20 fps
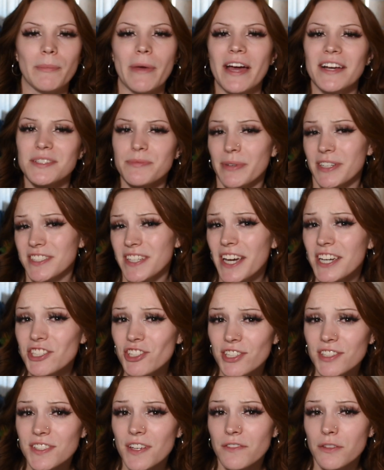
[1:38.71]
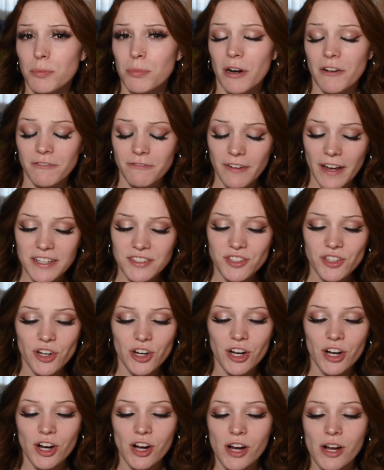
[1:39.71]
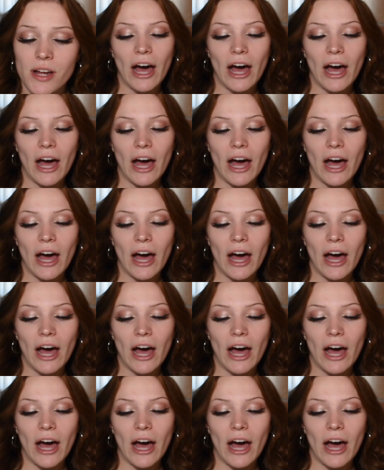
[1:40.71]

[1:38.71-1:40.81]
expectations of the professor,